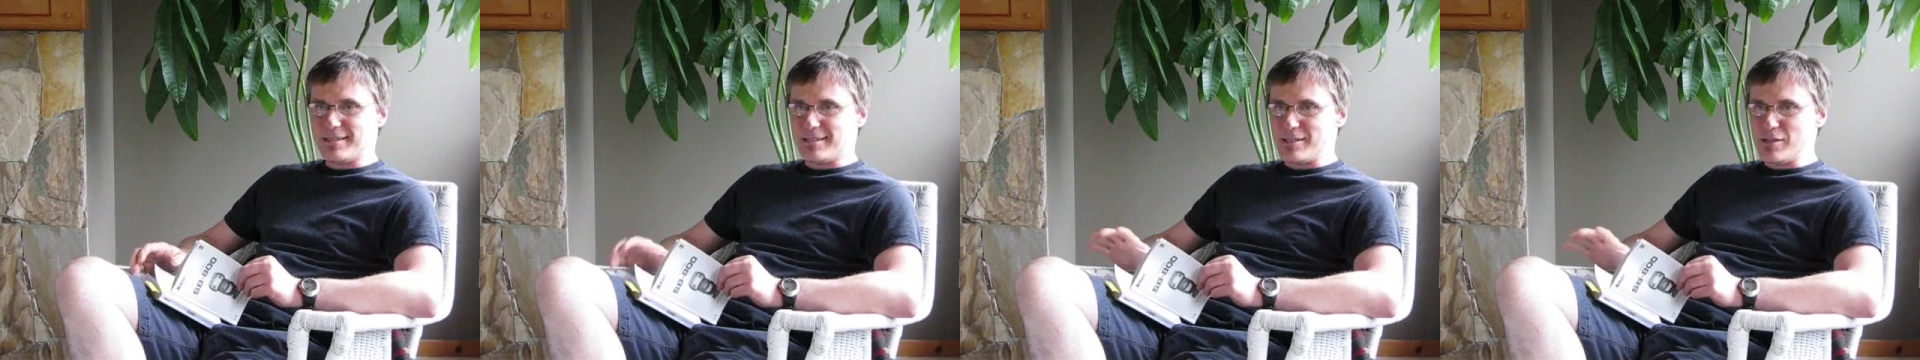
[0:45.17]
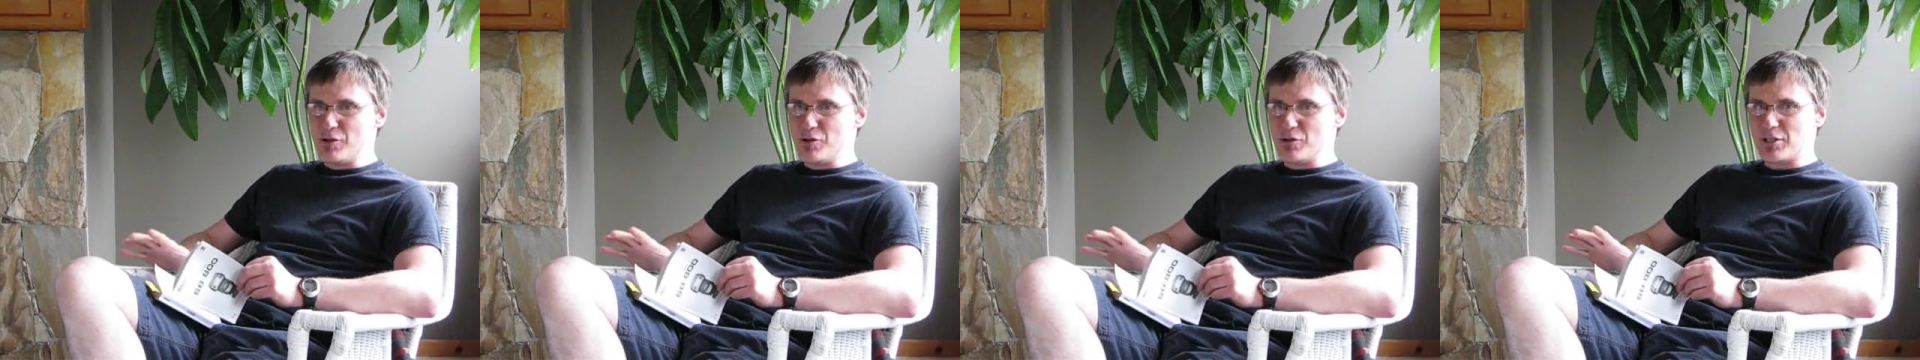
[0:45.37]

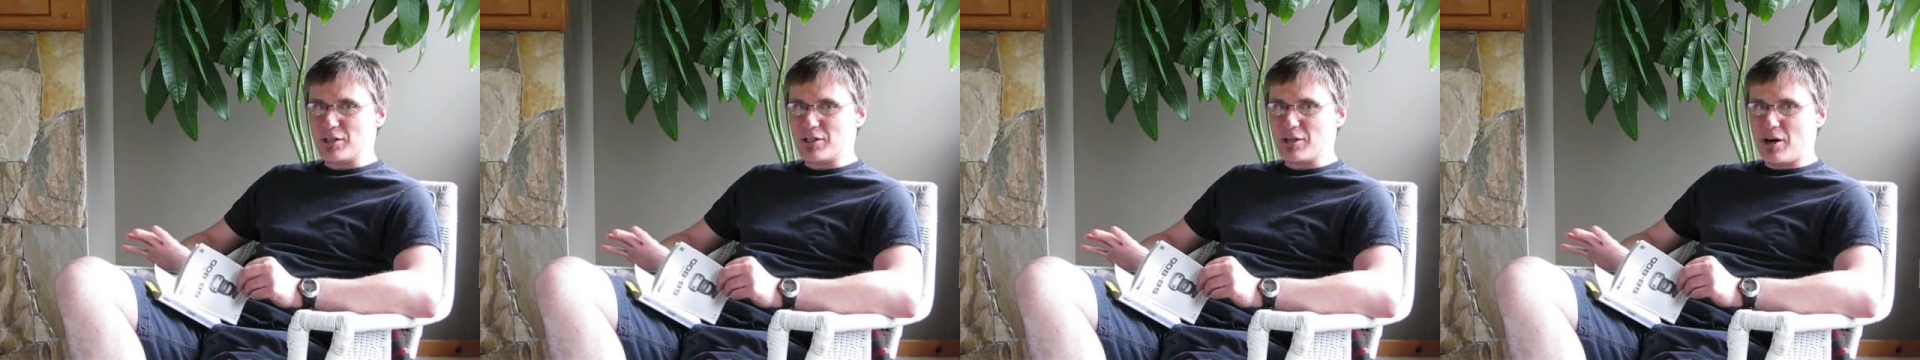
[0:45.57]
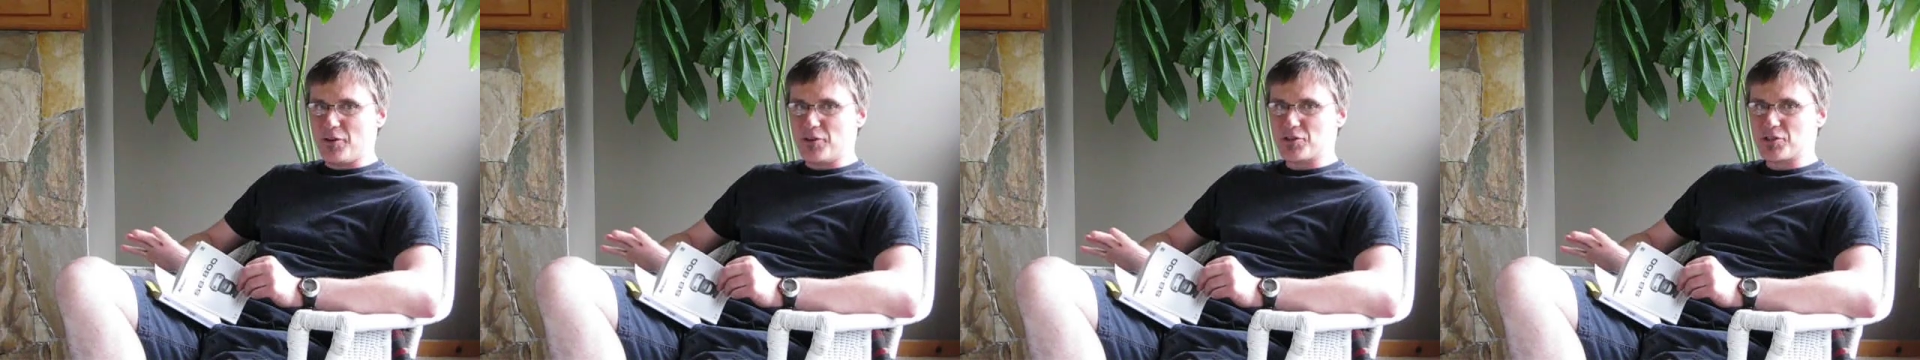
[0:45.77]

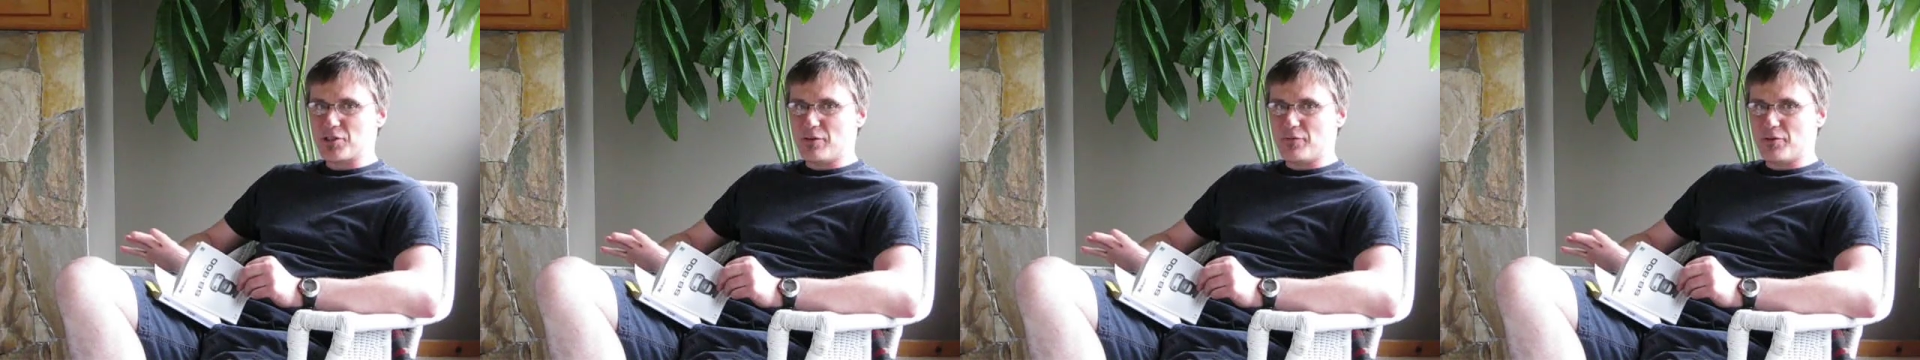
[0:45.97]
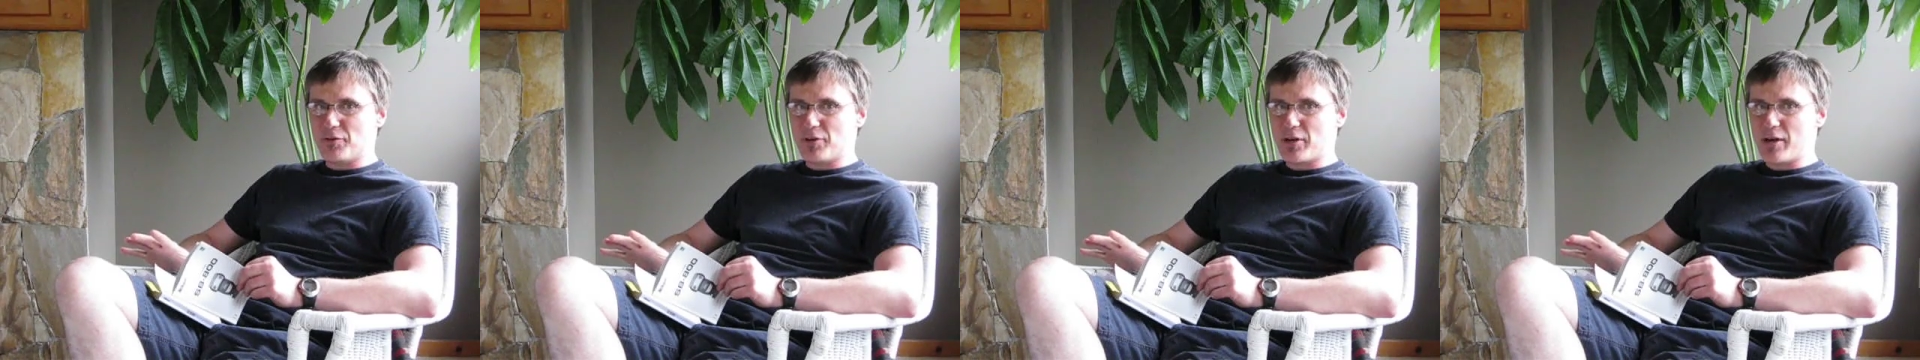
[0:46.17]
using all the
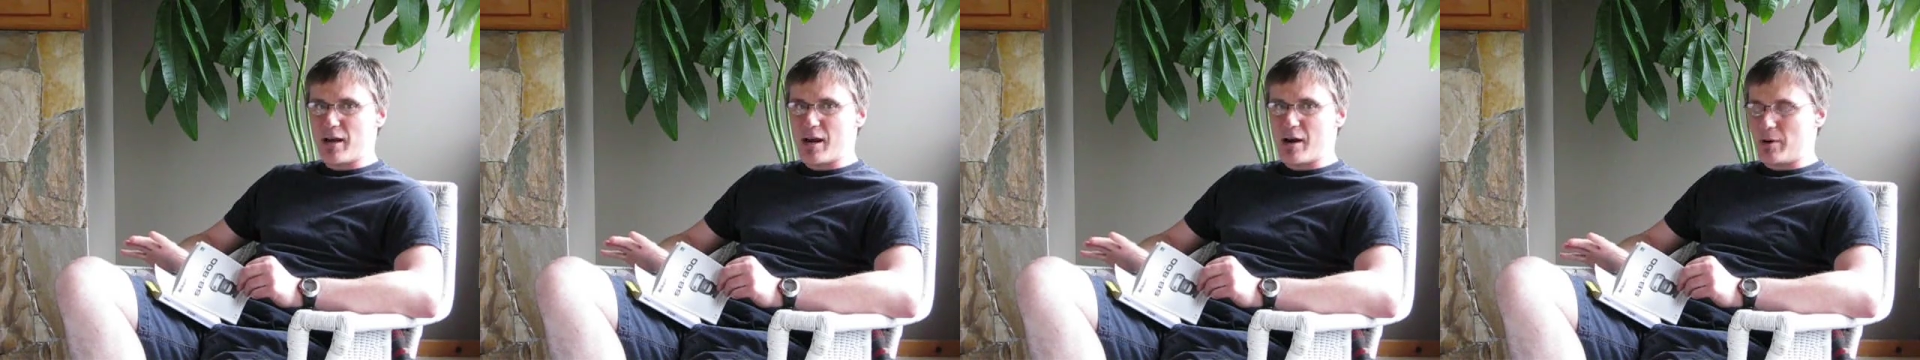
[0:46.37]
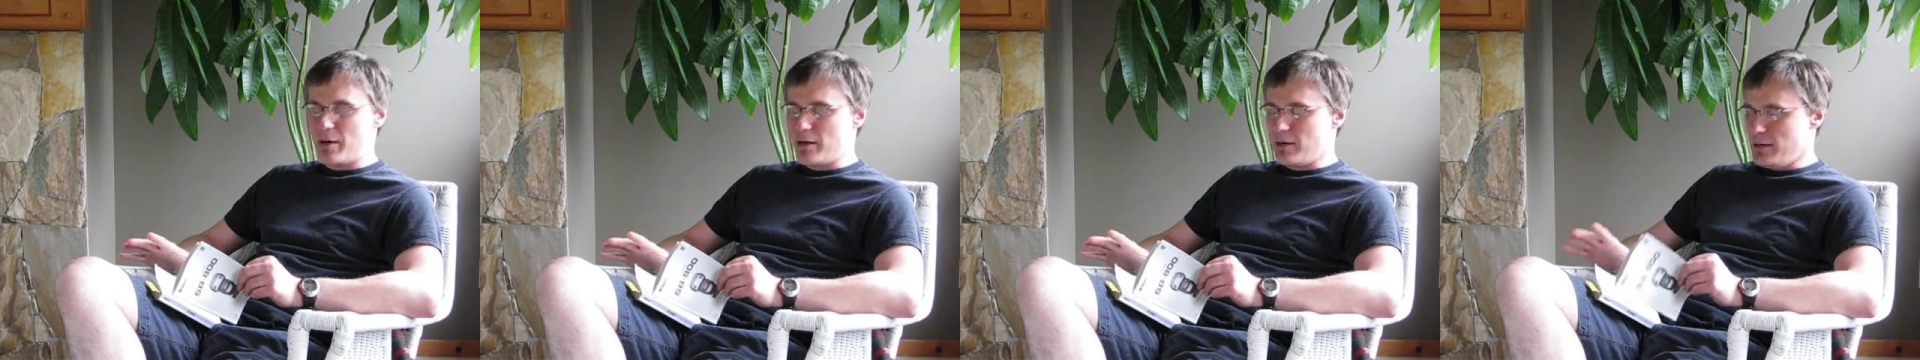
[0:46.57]
stuff with the
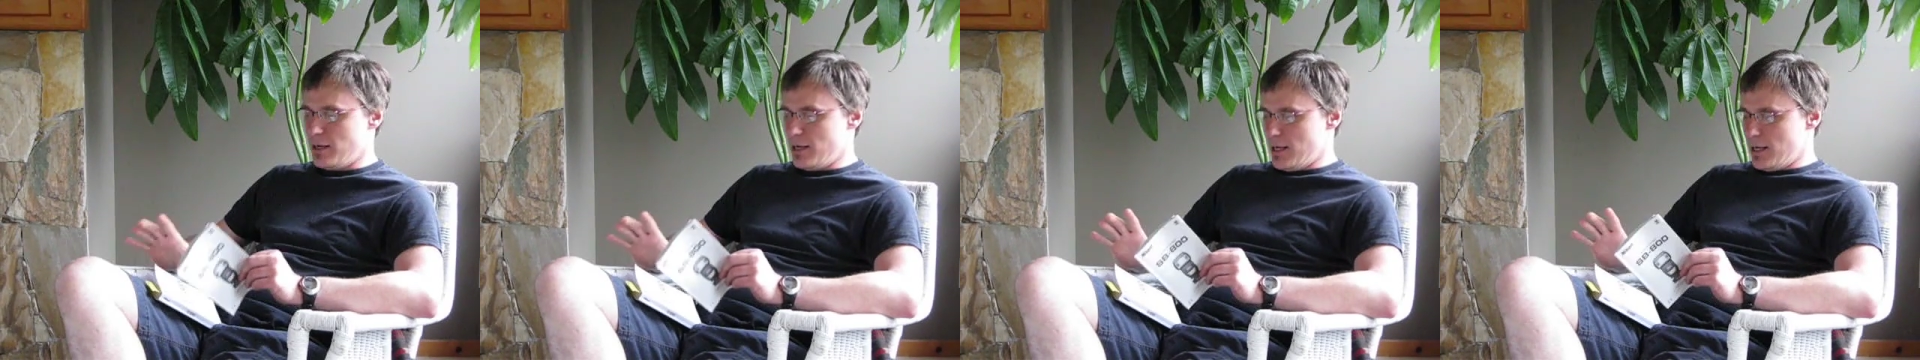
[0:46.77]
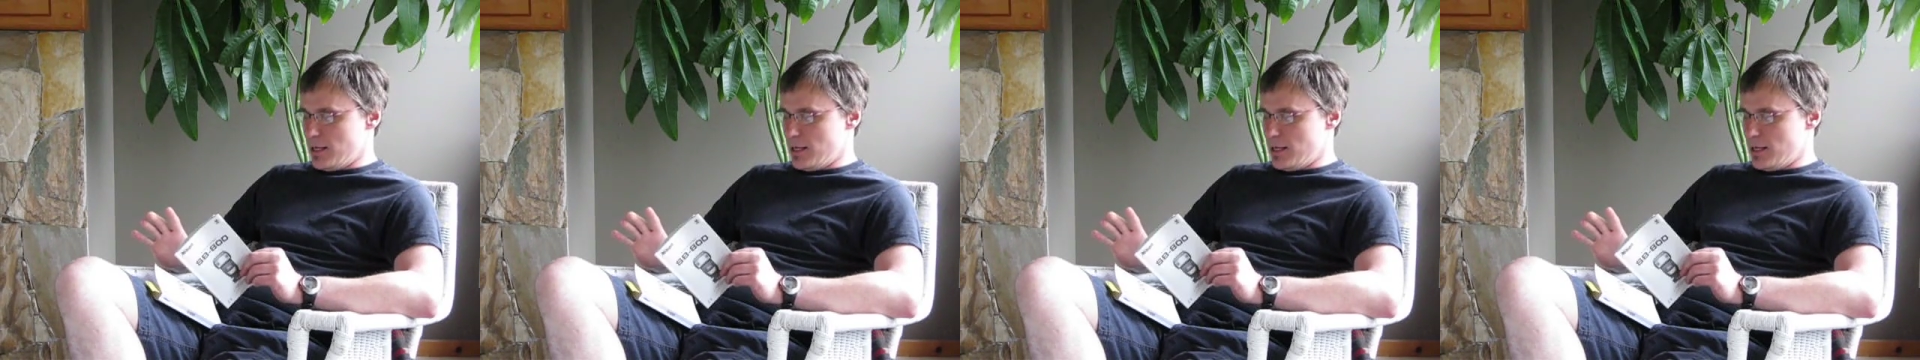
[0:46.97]
camera.